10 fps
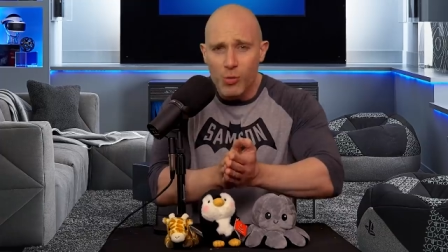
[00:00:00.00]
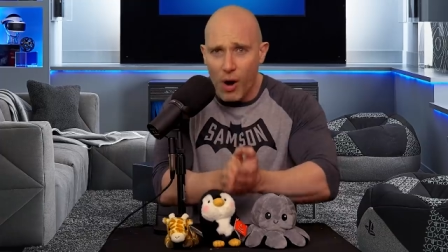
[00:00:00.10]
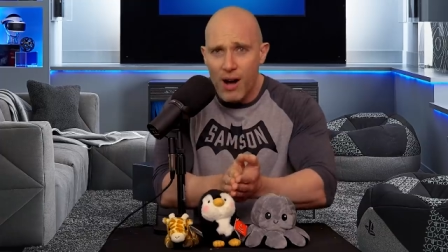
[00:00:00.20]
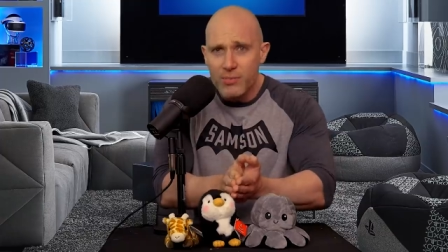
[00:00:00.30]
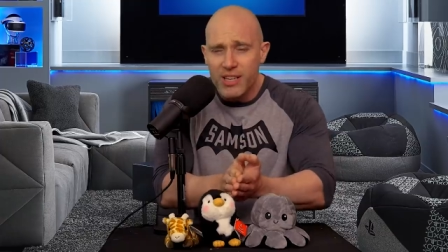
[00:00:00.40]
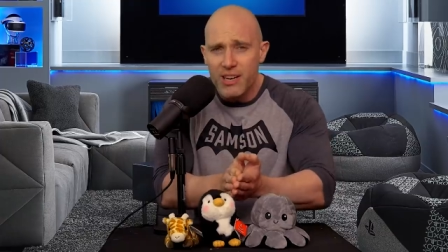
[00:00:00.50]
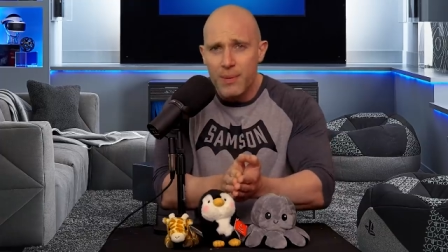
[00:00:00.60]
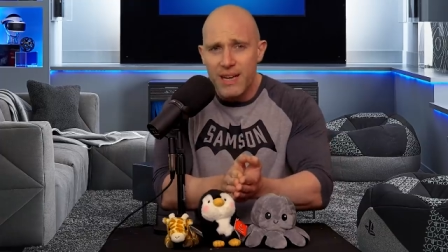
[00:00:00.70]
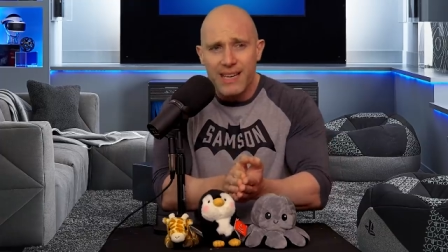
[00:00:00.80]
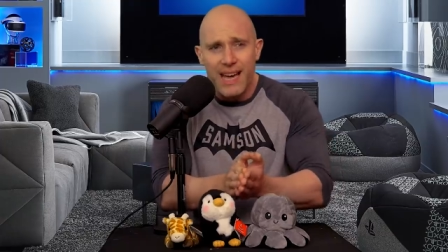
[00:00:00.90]
your arms are going to
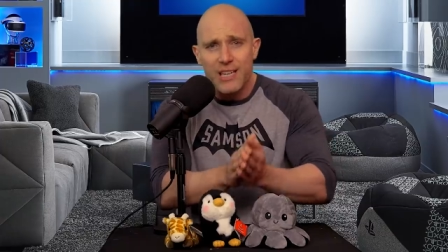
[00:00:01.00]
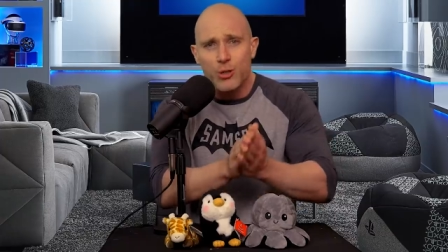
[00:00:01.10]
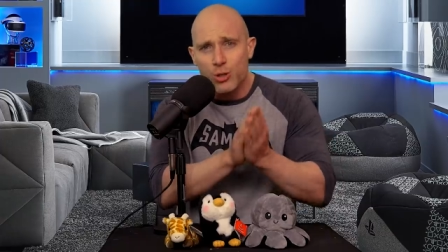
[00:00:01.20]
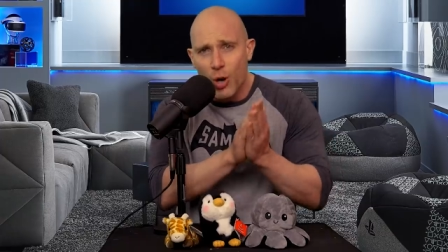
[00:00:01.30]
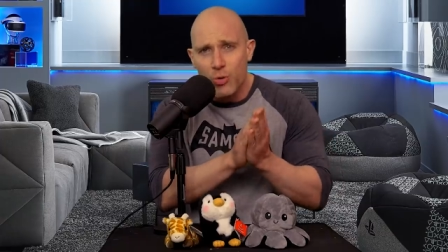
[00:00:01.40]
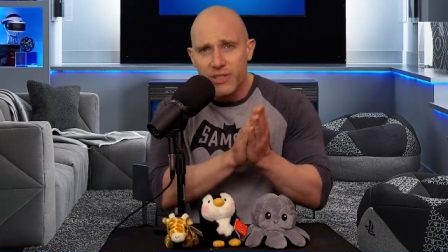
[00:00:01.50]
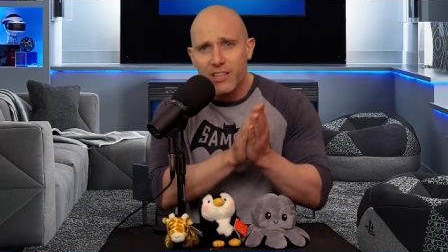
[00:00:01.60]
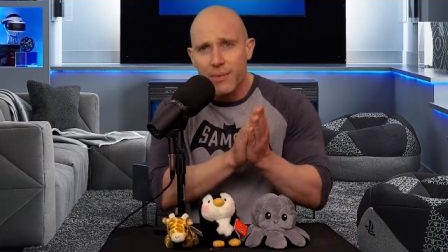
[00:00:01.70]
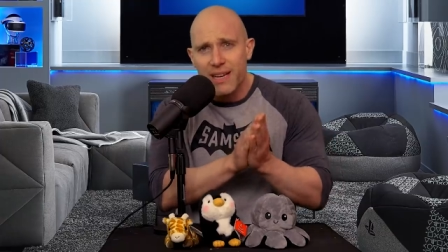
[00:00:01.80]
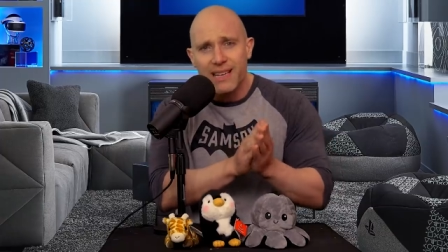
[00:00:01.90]
be engaged, your shoulders are going
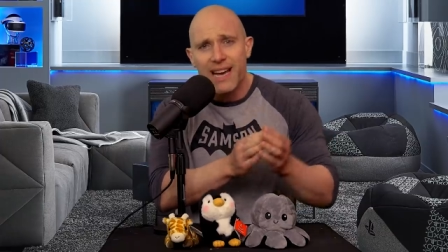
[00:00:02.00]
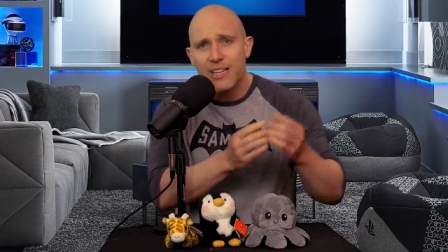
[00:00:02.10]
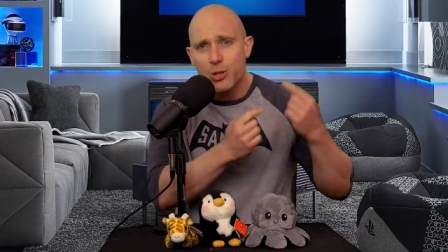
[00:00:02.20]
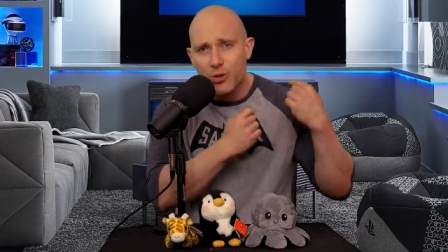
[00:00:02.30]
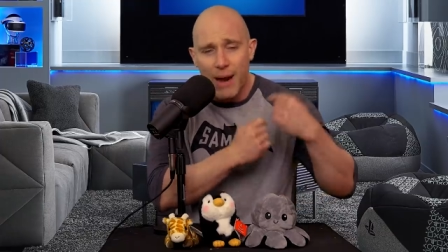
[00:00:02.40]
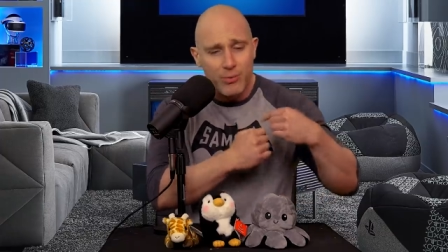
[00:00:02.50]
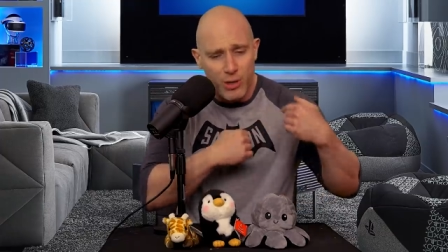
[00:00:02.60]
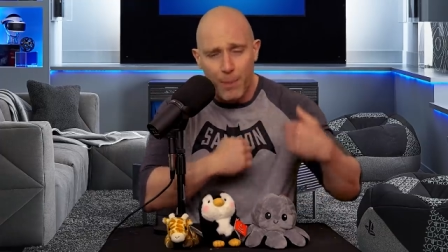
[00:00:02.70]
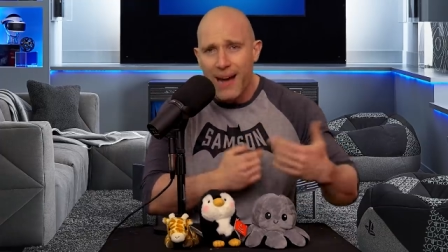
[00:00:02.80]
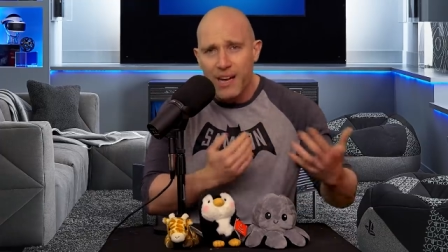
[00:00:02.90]
to be engaged, your traps and
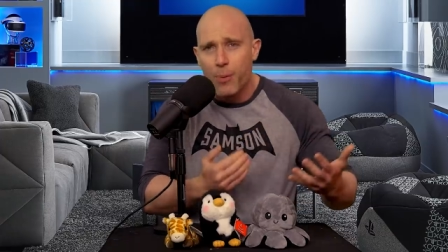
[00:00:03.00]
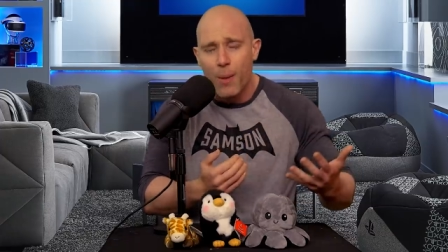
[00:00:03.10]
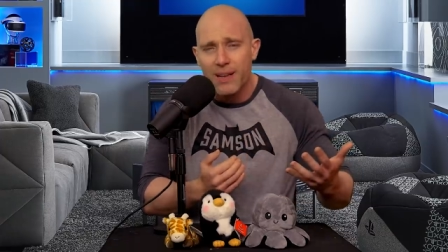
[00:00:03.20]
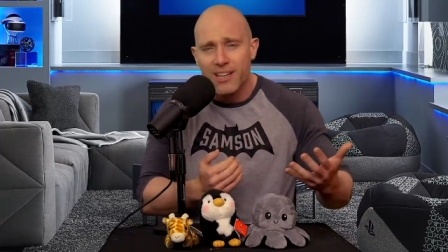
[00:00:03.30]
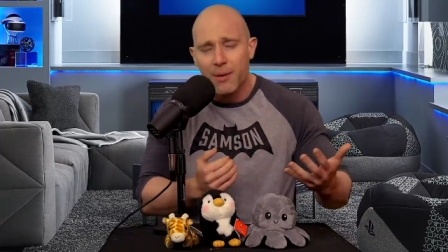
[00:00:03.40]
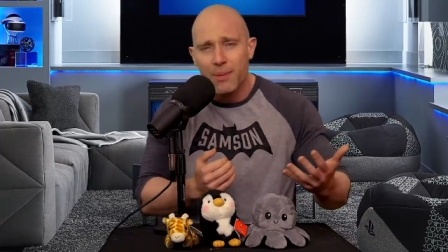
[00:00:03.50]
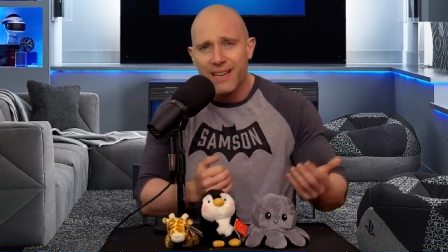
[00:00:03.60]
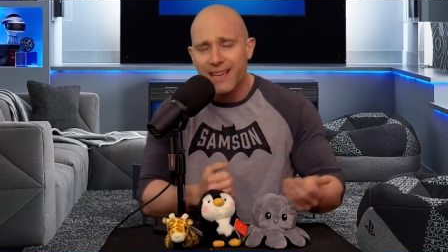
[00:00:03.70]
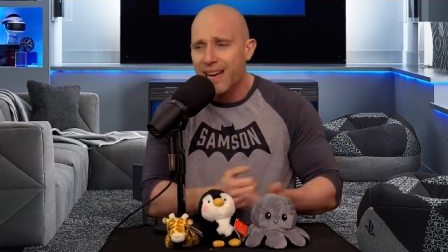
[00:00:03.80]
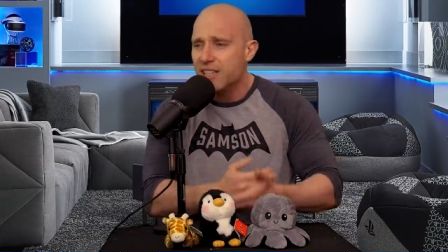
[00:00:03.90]
your back are probably going to be
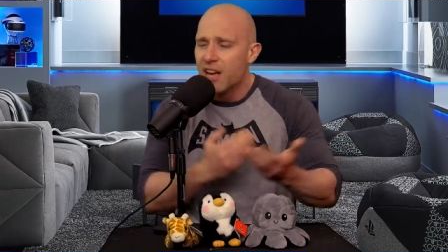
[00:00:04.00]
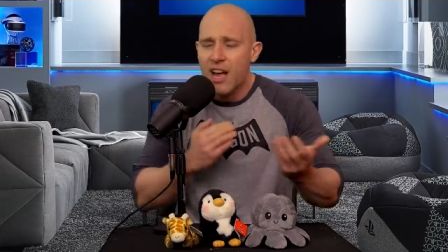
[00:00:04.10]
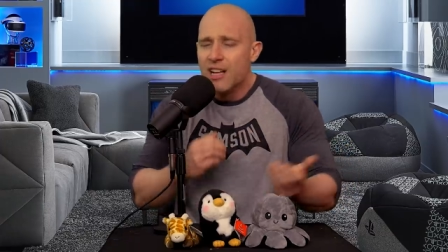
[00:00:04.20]
engaged.